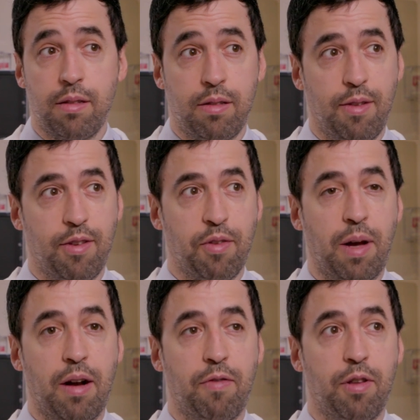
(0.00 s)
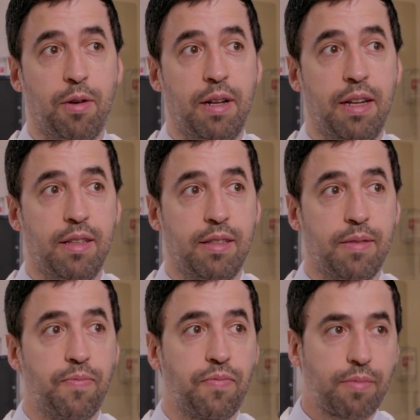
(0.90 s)
So their spinal fluid
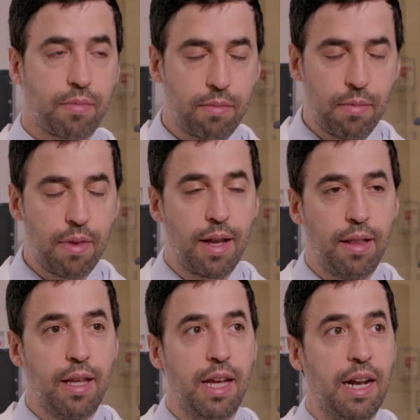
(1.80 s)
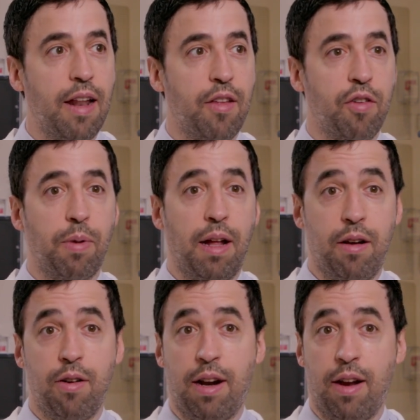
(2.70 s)
is leaking out of their
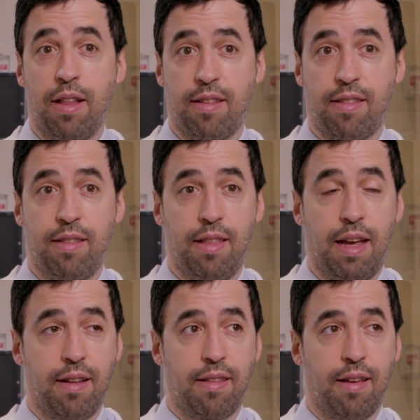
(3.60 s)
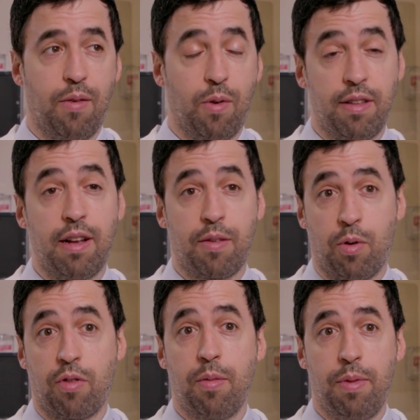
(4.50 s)
spine to an area that's where it's not
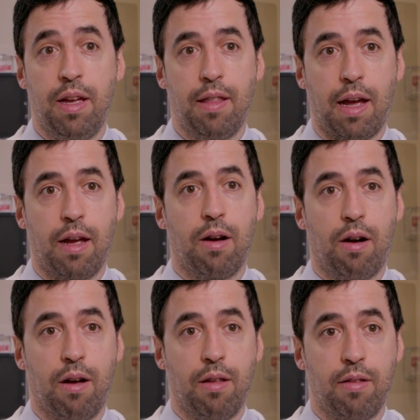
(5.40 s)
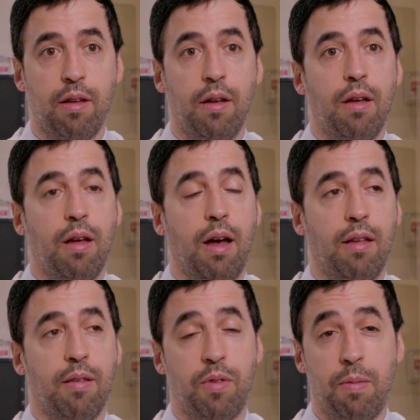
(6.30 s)
supposed to be, and that can cause
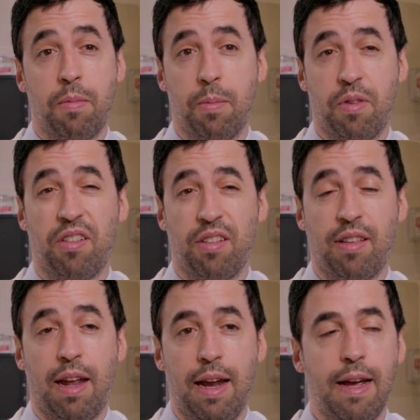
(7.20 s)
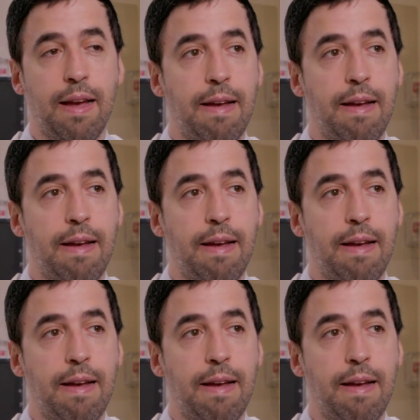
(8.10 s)
some symptoms such as headache.